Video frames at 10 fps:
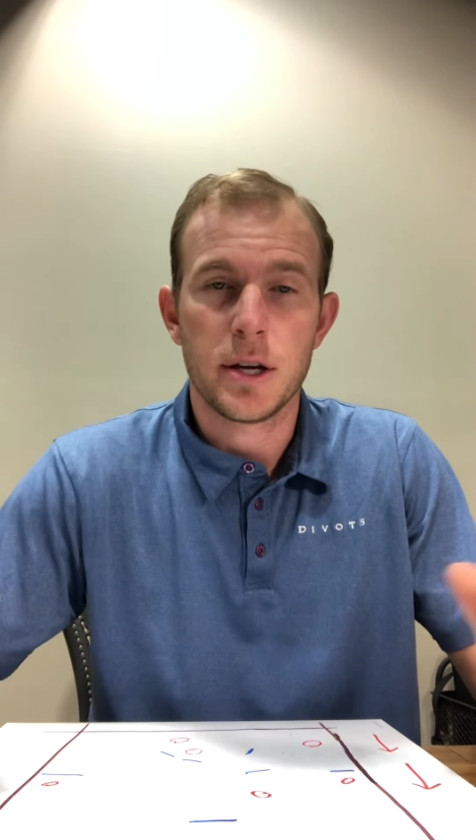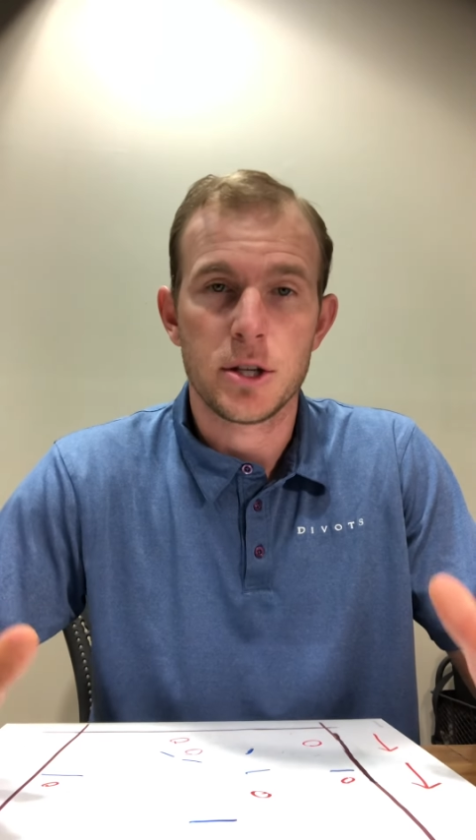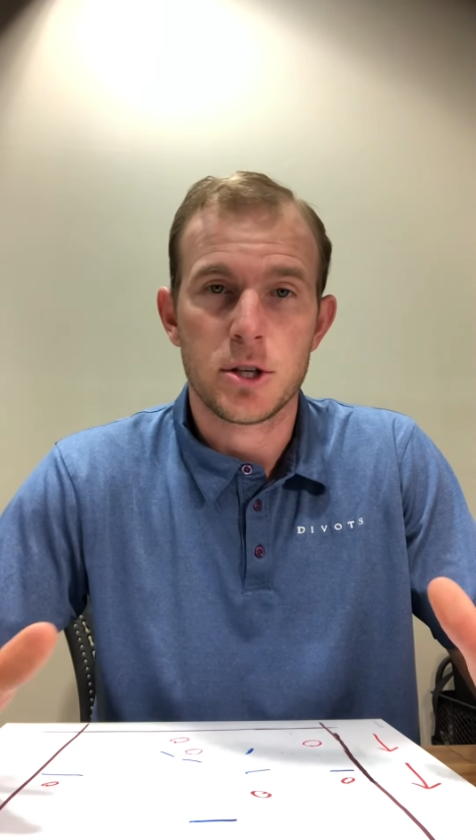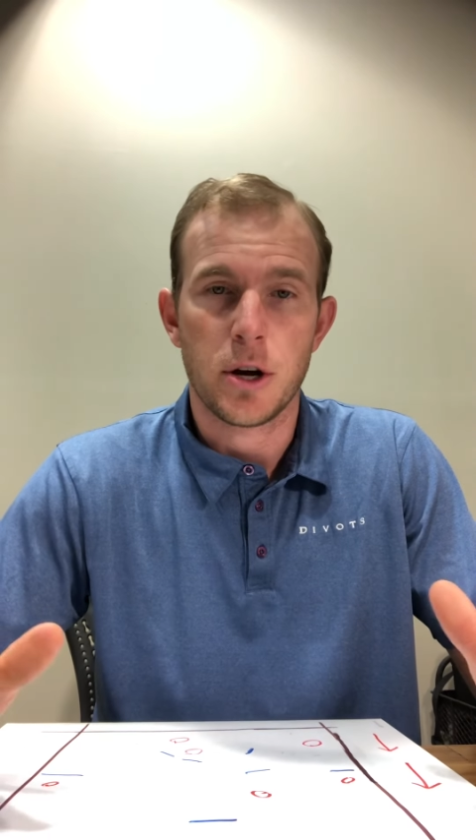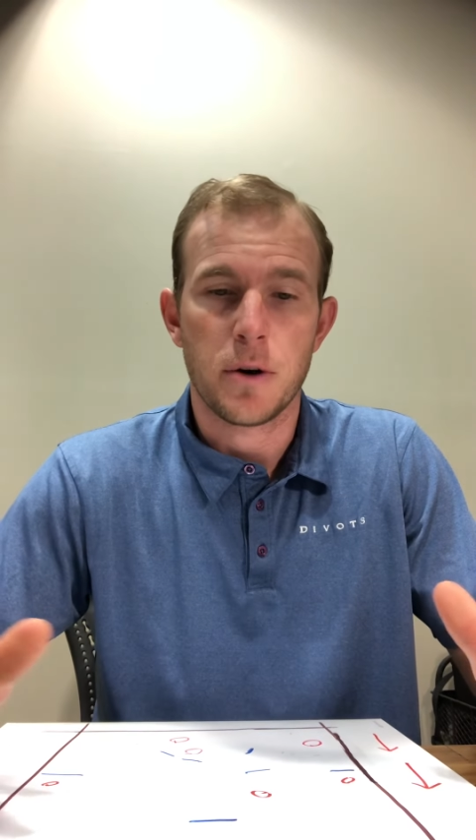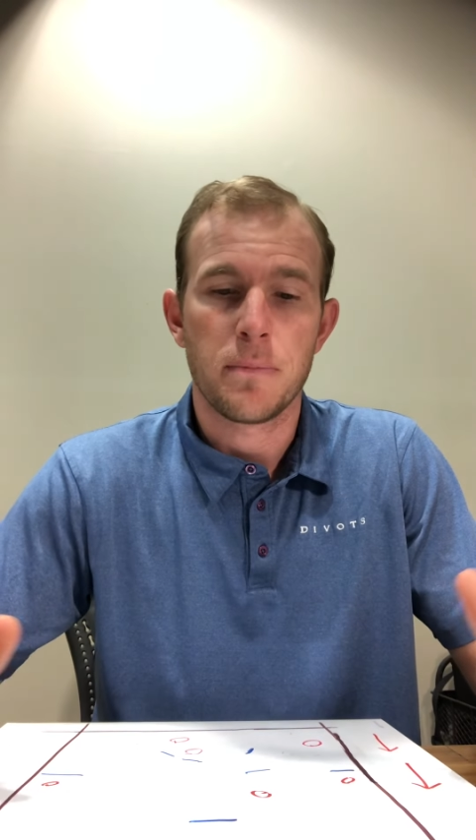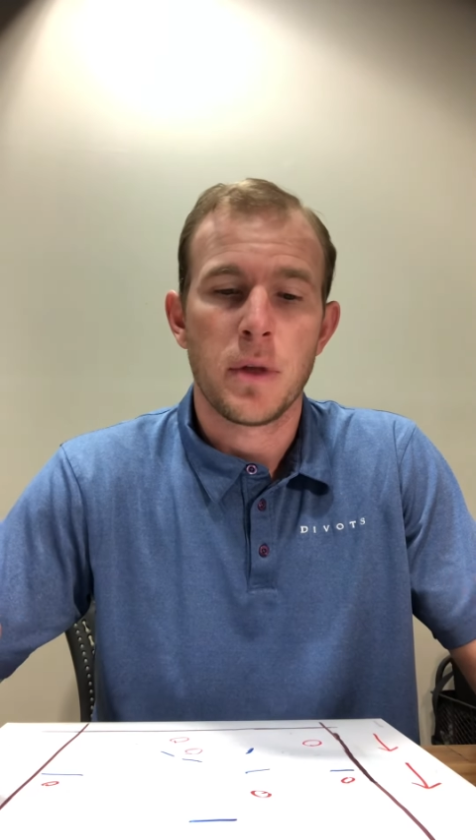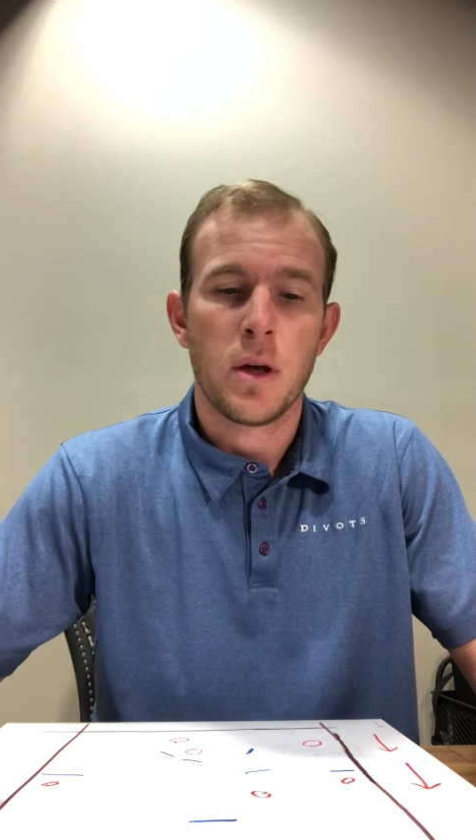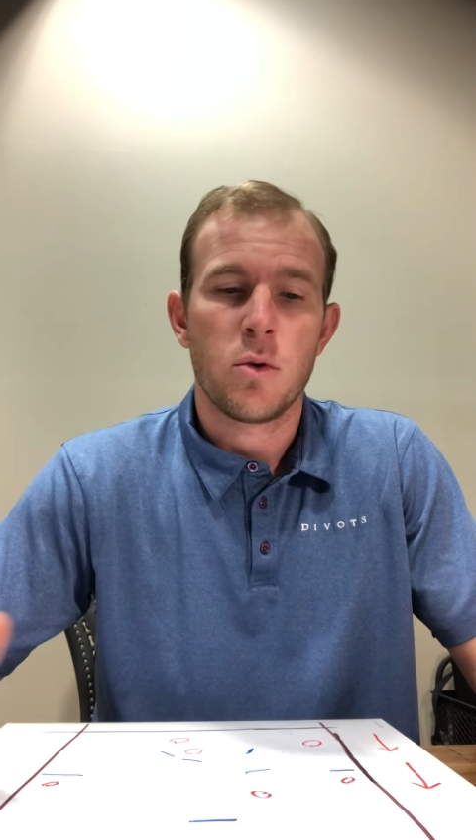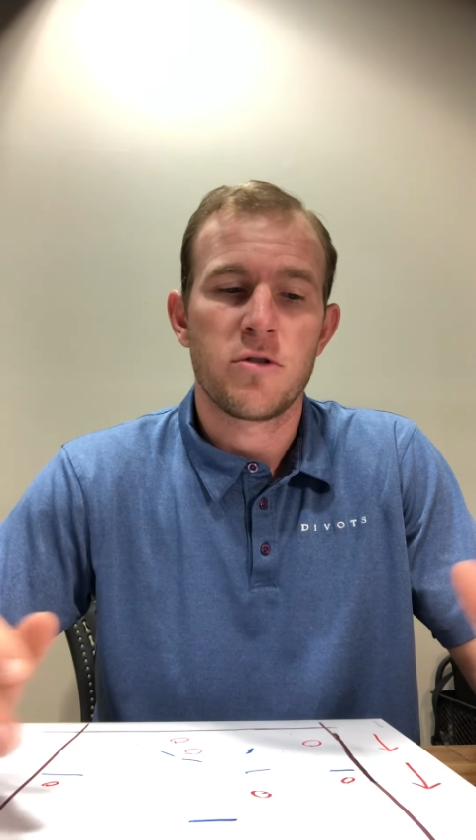So
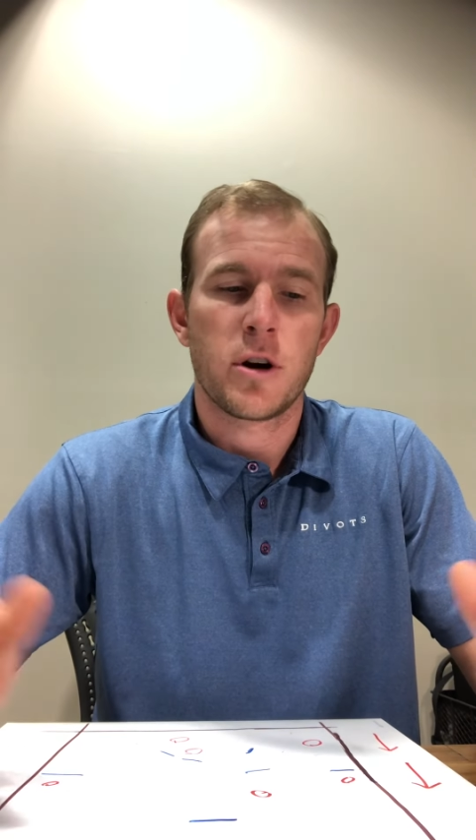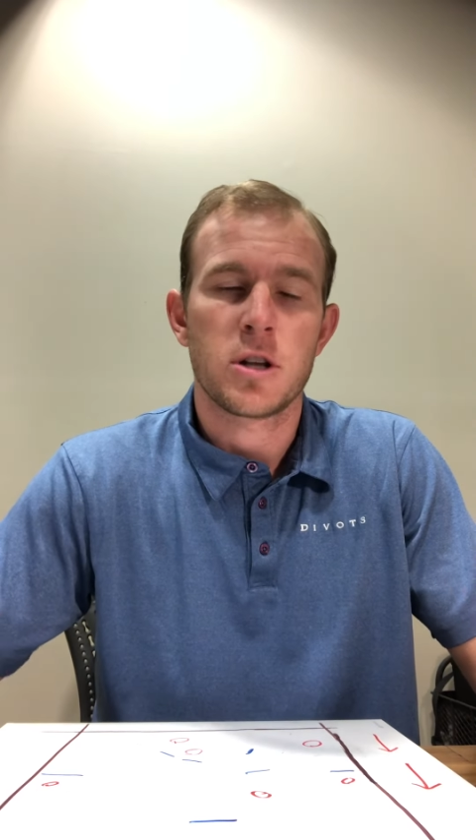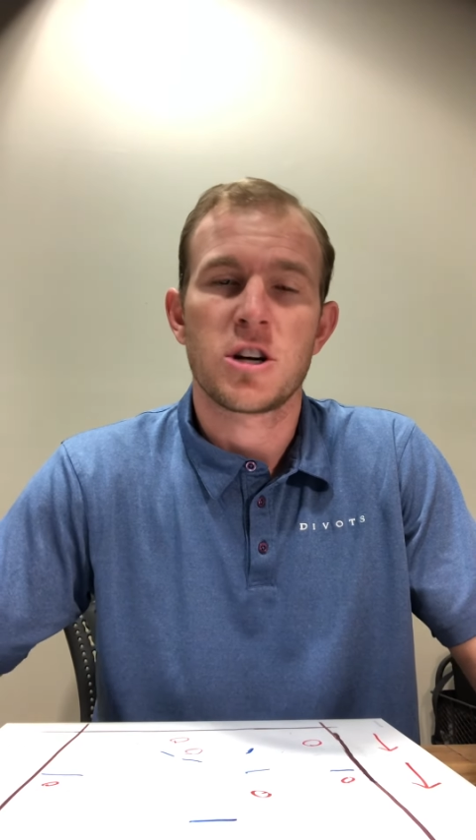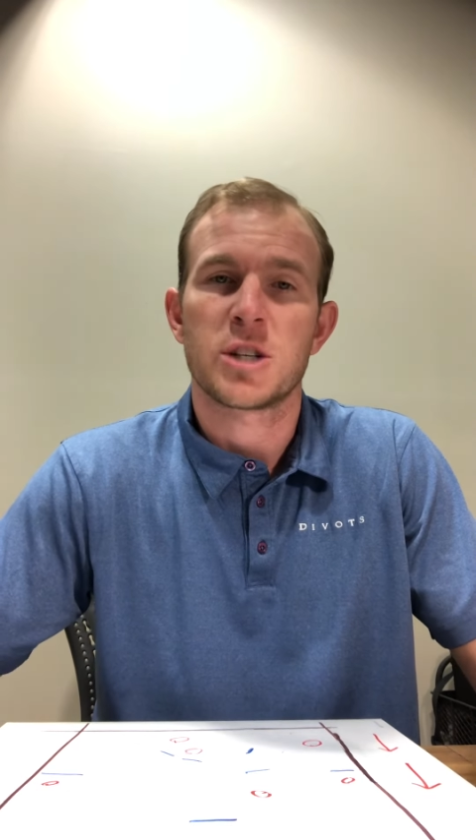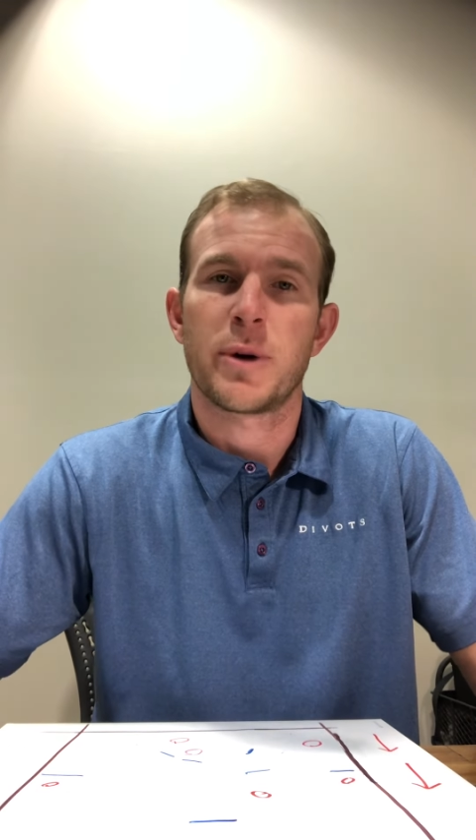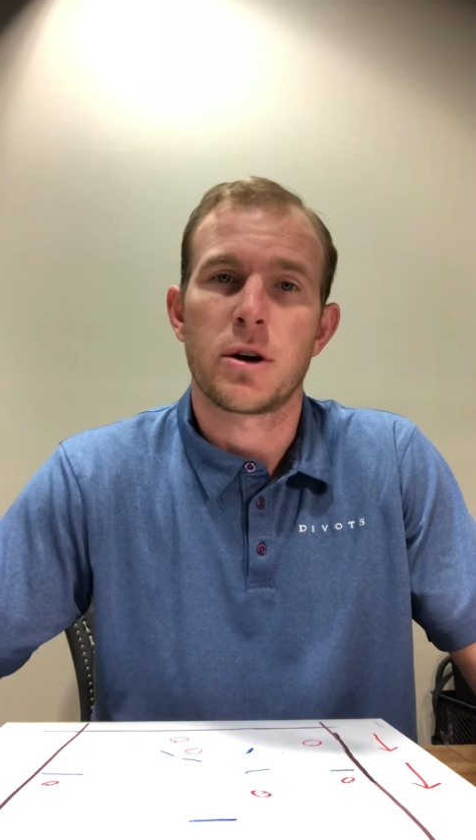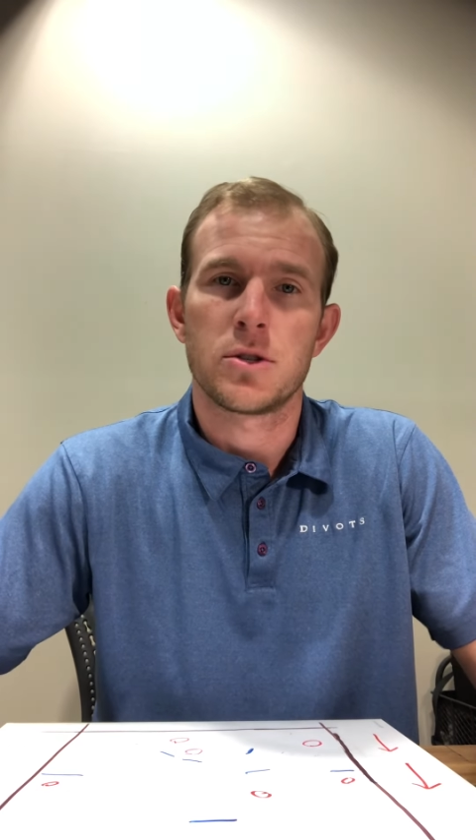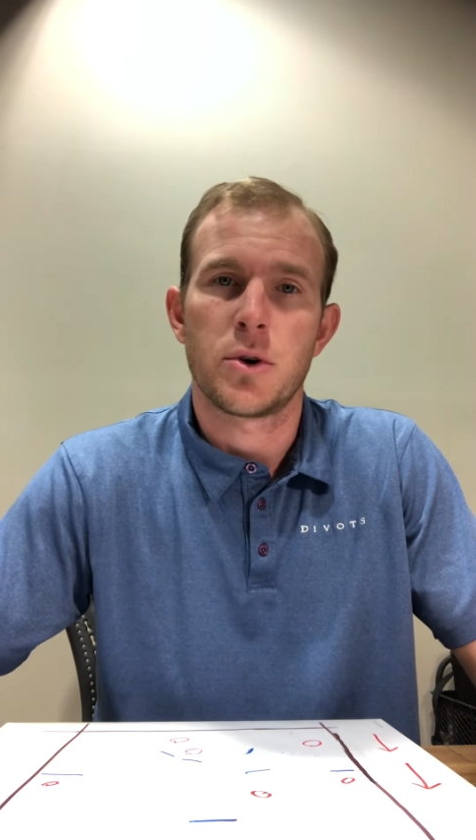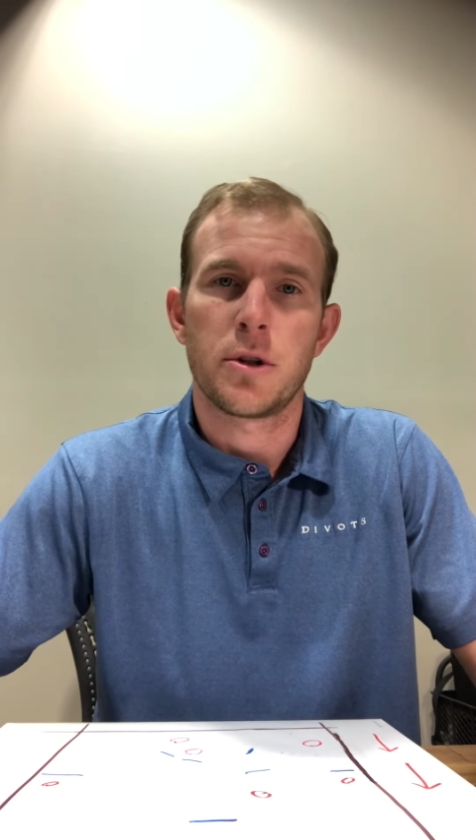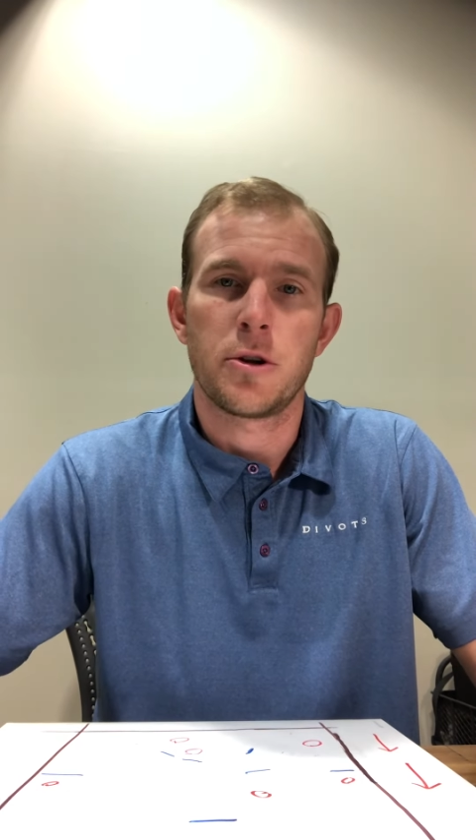we've already talked about our
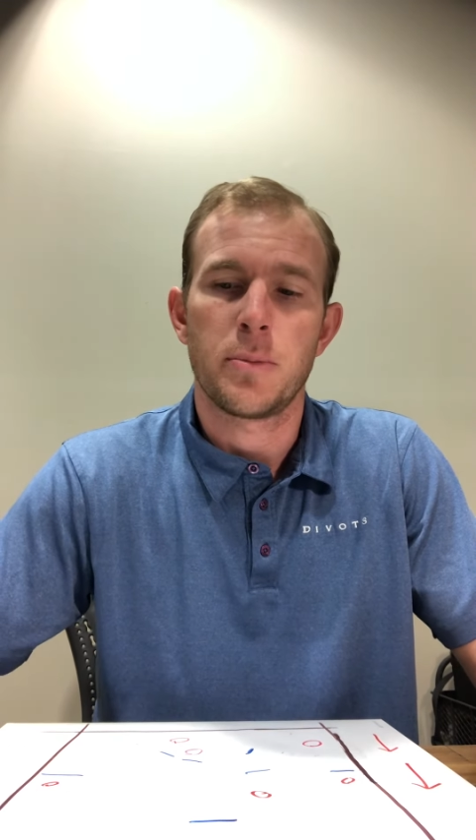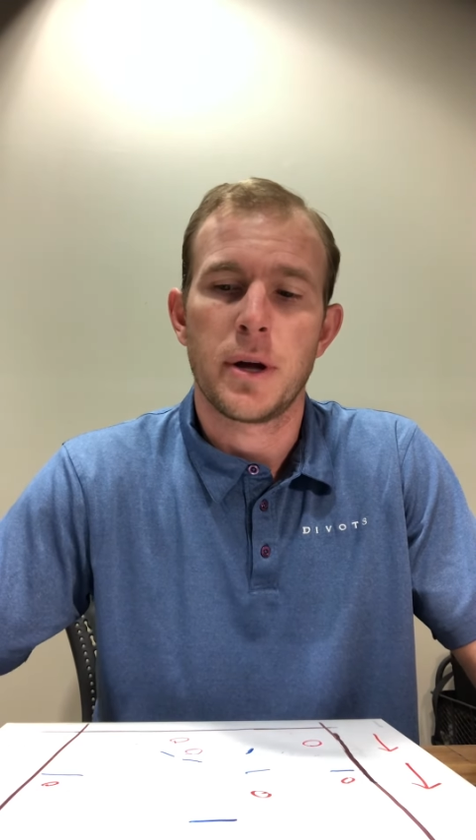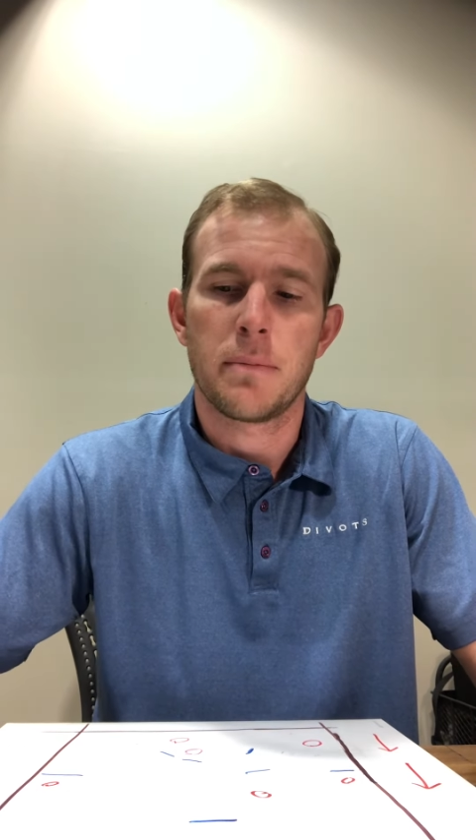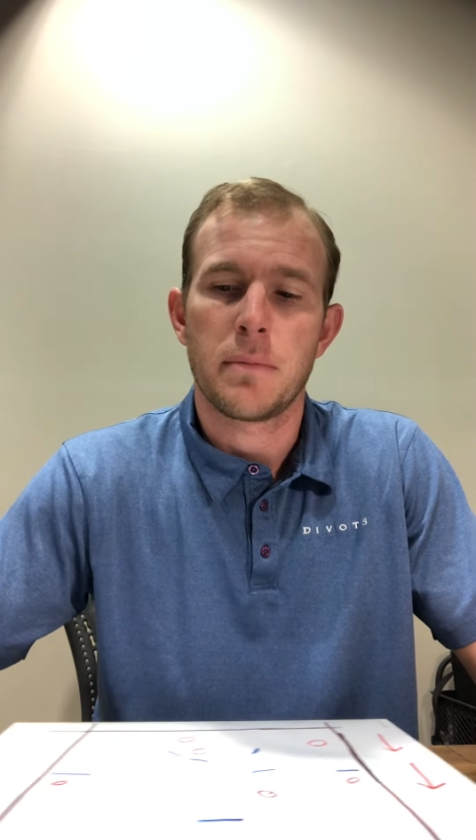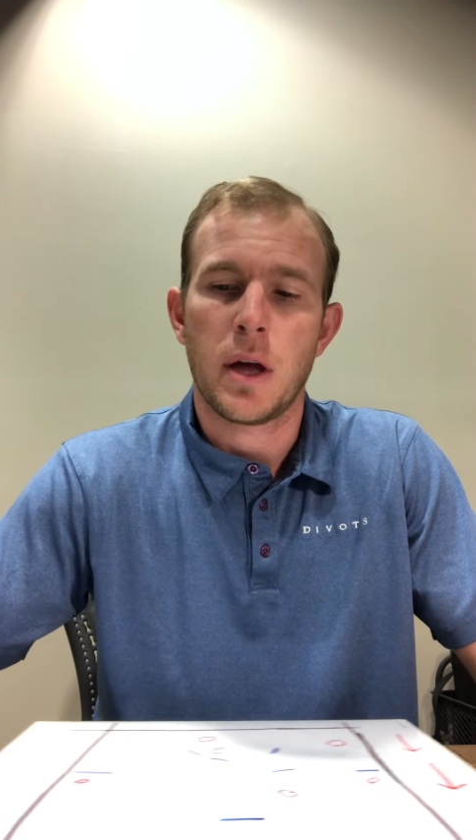zone a little bit,